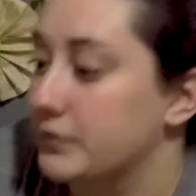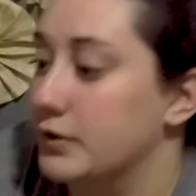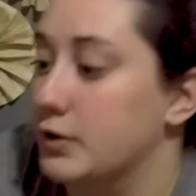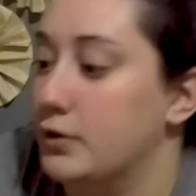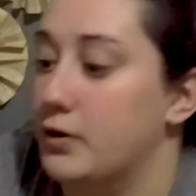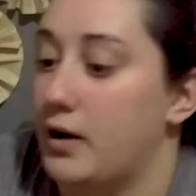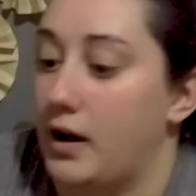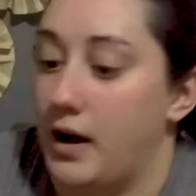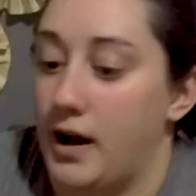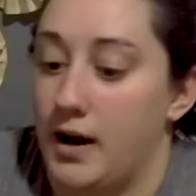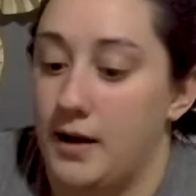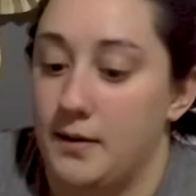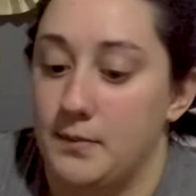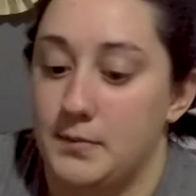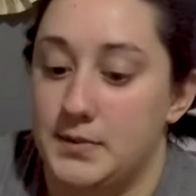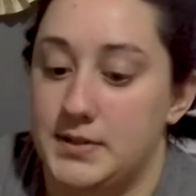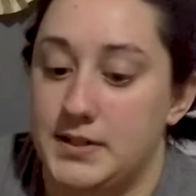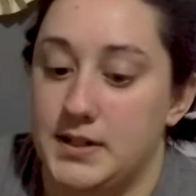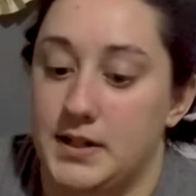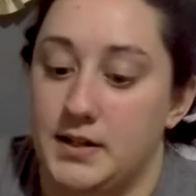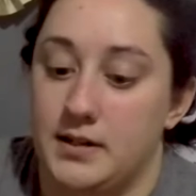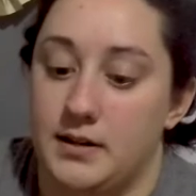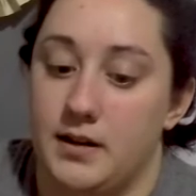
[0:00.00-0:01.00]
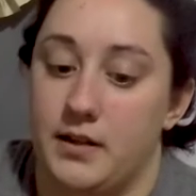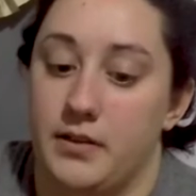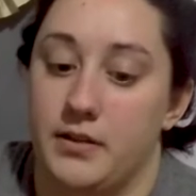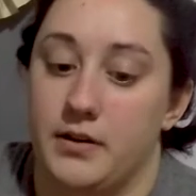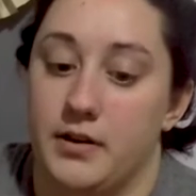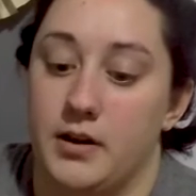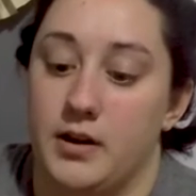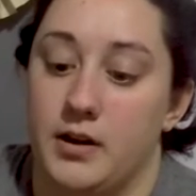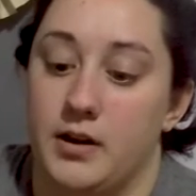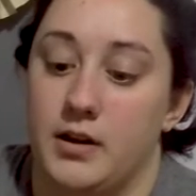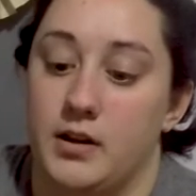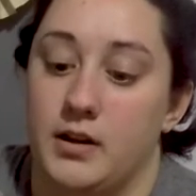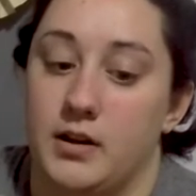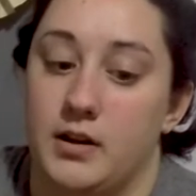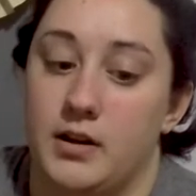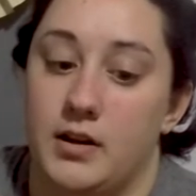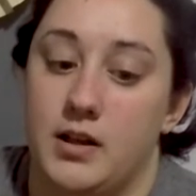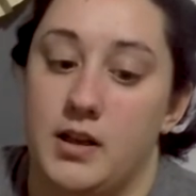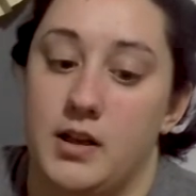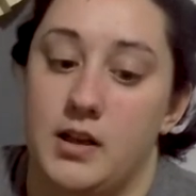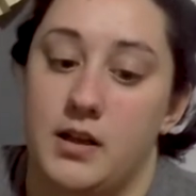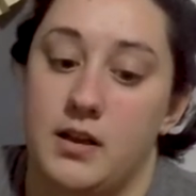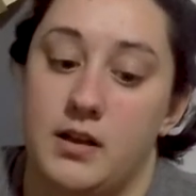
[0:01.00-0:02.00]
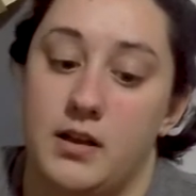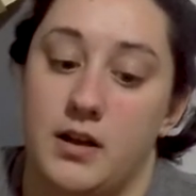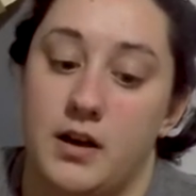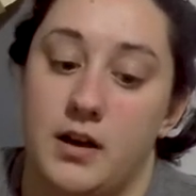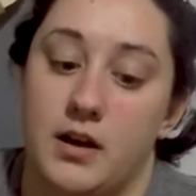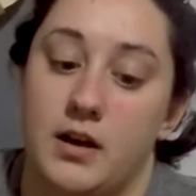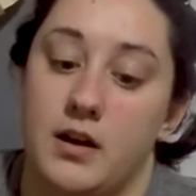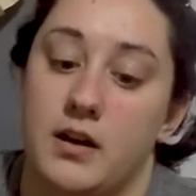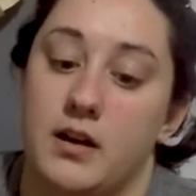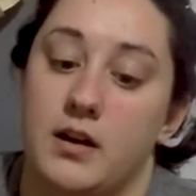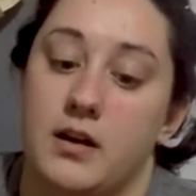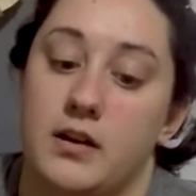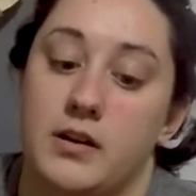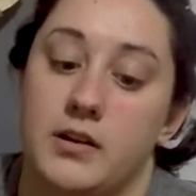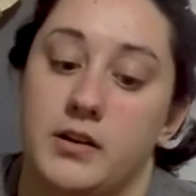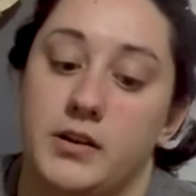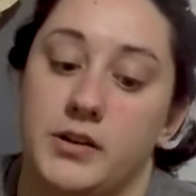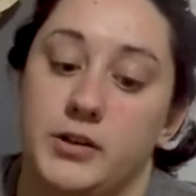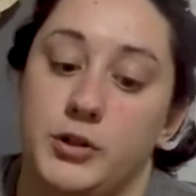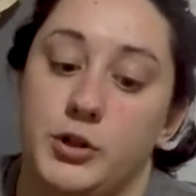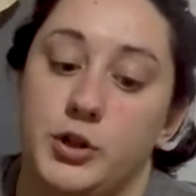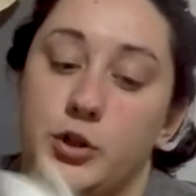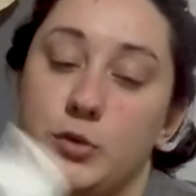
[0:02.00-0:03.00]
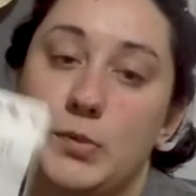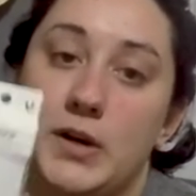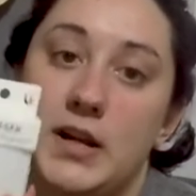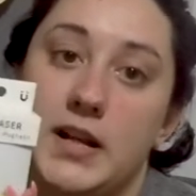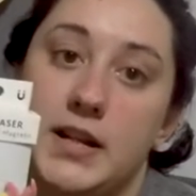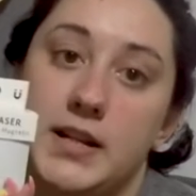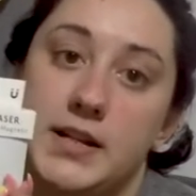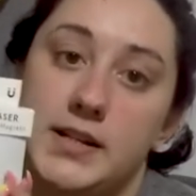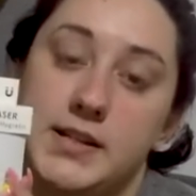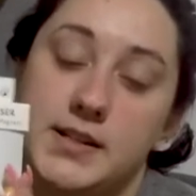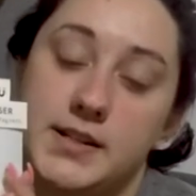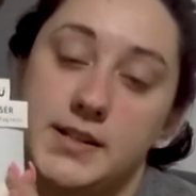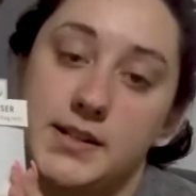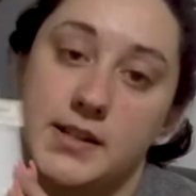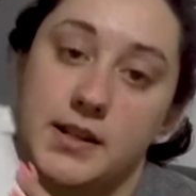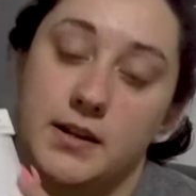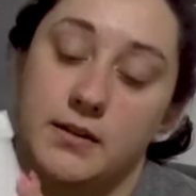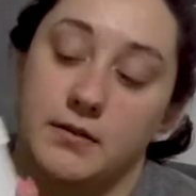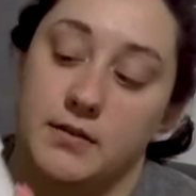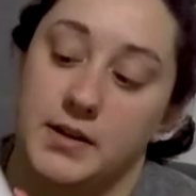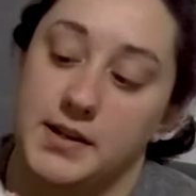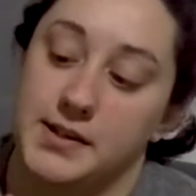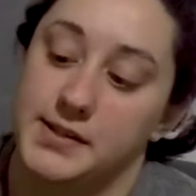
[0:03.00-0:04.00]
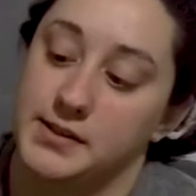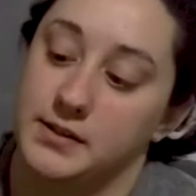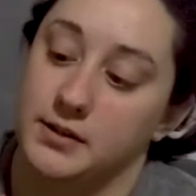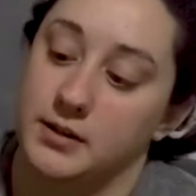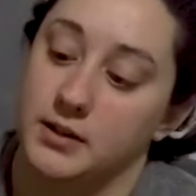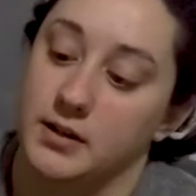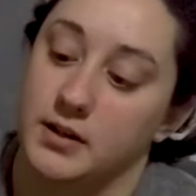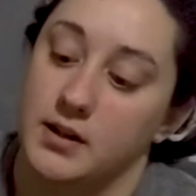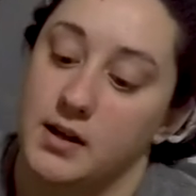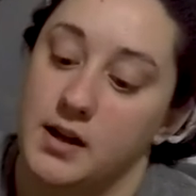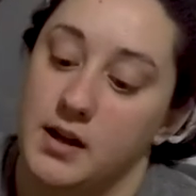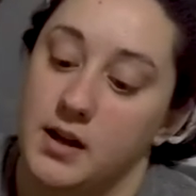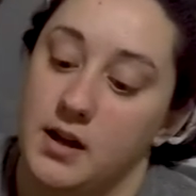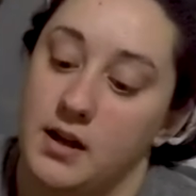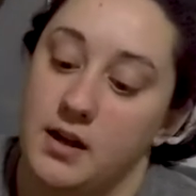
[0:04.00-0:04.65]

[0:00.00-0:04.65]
grabbed another U-Brand eraser.